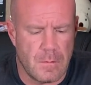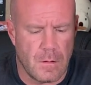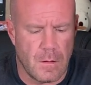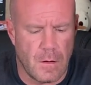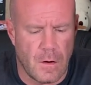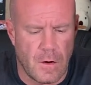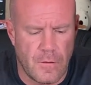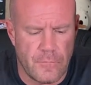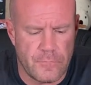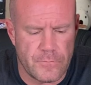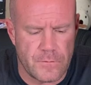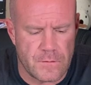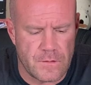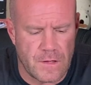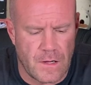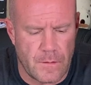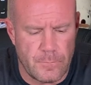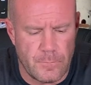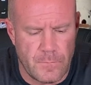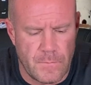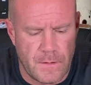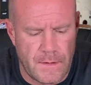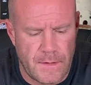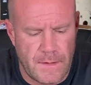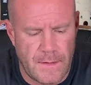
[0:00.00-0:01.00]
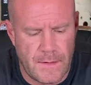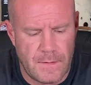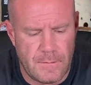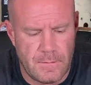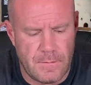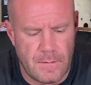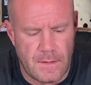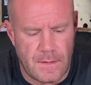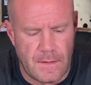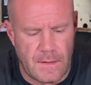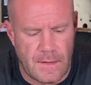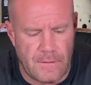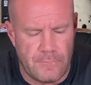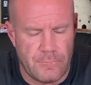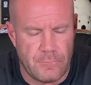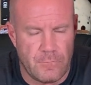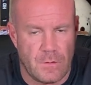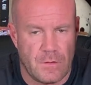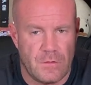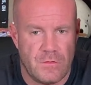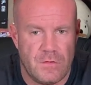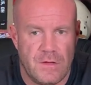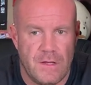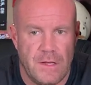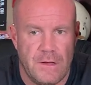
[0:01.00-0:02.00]
off the top of my head that have
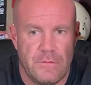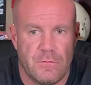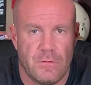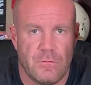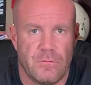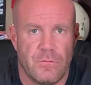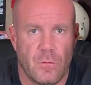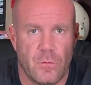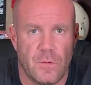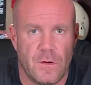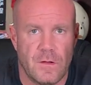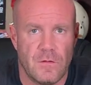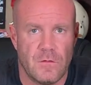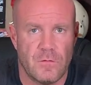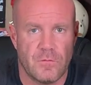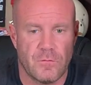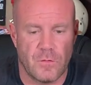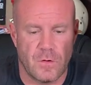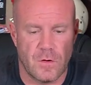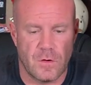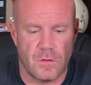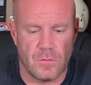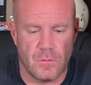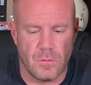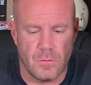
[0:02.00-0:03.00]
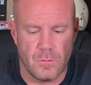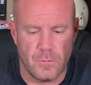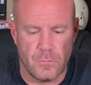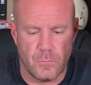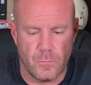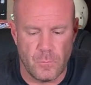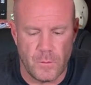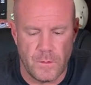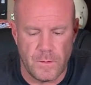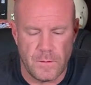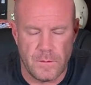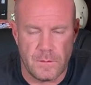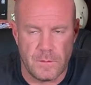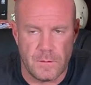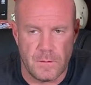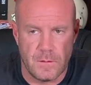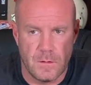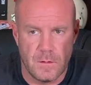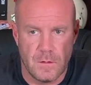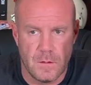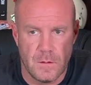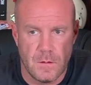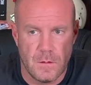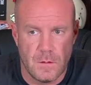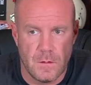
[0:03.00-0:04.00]
achieved a 40-inch vertical with
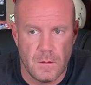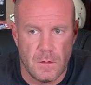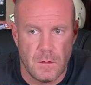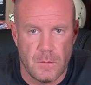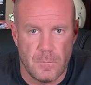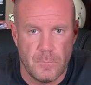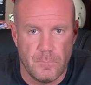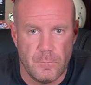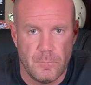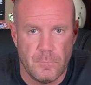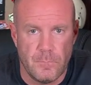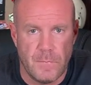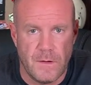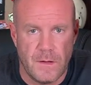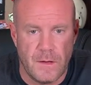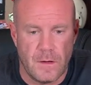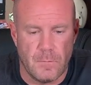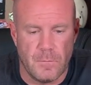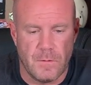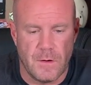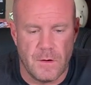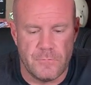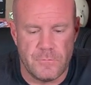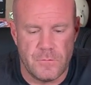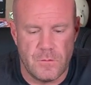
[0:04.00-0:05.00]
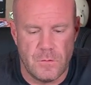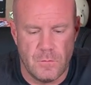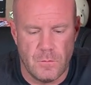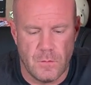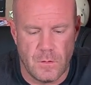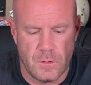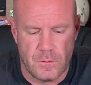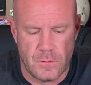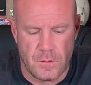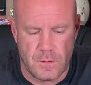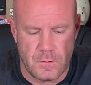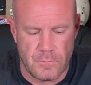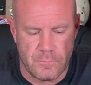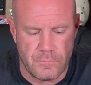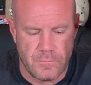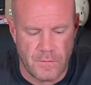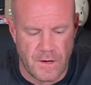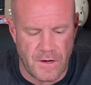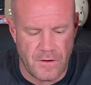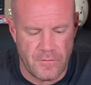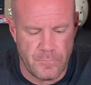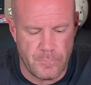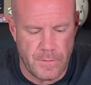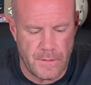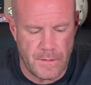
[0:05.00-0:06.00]
being above
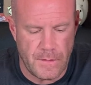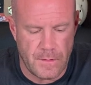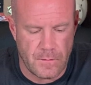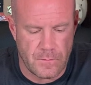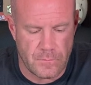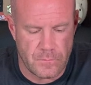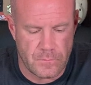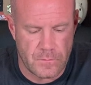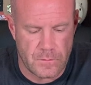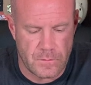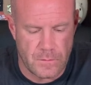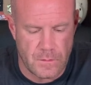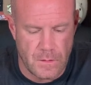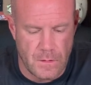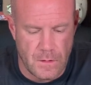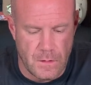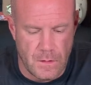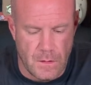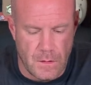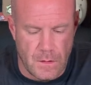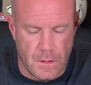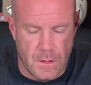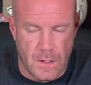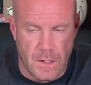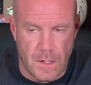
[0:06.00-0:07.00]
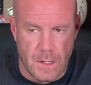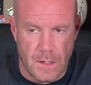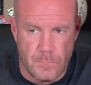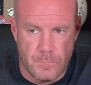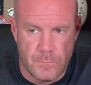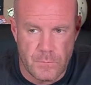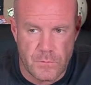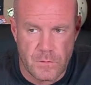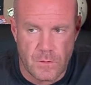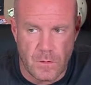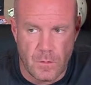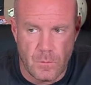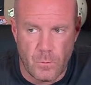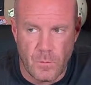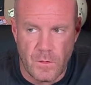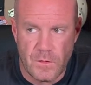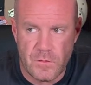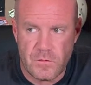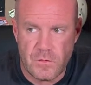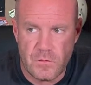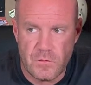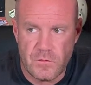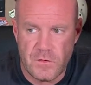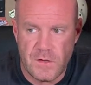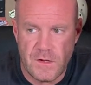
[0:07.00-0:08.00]
205 pounds. So
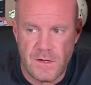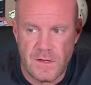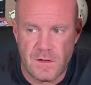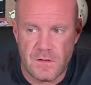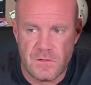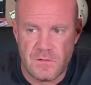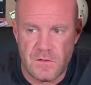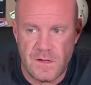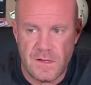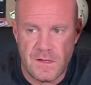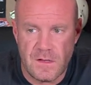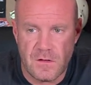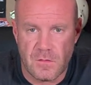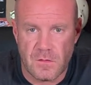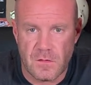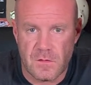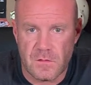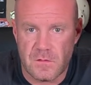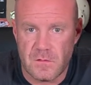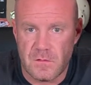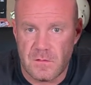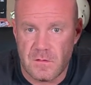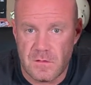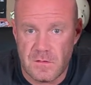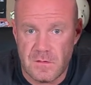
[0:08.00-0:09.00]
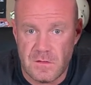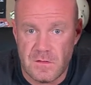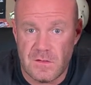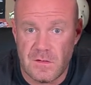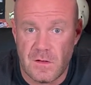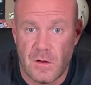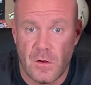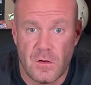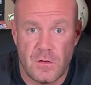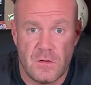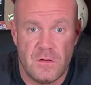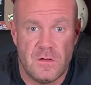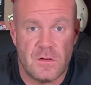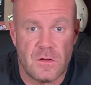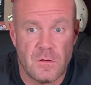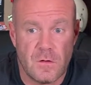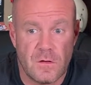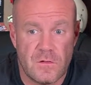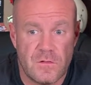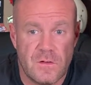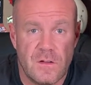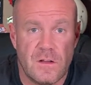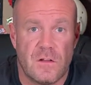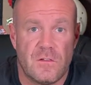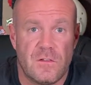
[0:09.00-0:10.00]
once you cheat, you can
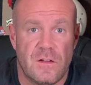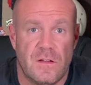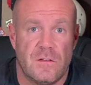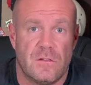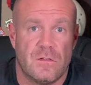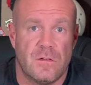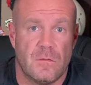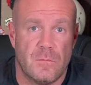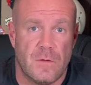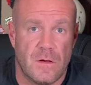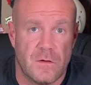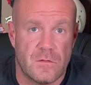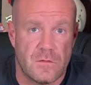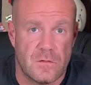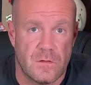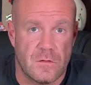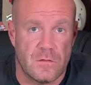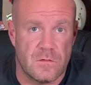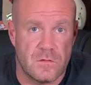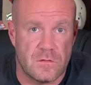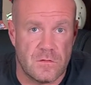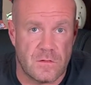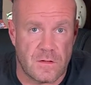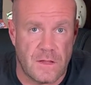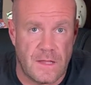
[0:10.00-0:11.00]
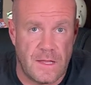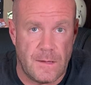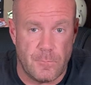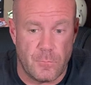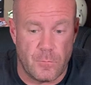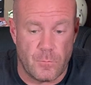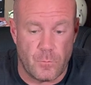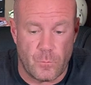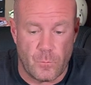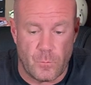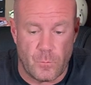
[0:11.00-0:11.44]
only cheat so much to keep.